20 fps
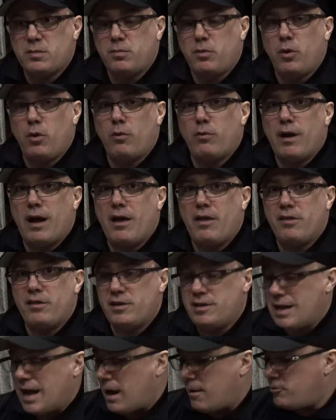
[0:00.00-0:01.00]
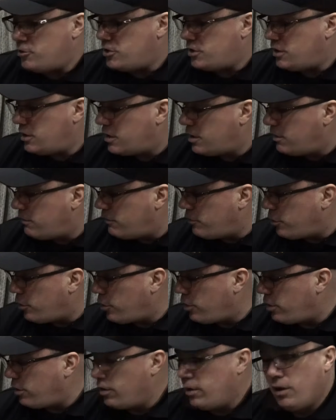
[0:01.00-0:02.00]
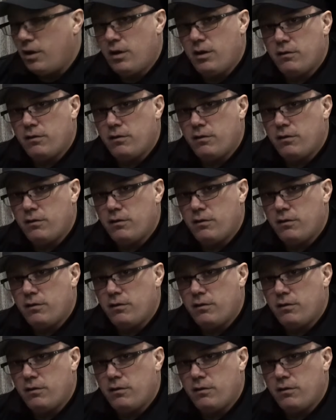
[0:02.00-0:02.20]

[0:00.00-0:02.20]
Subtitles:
to blow rather than damaging the converter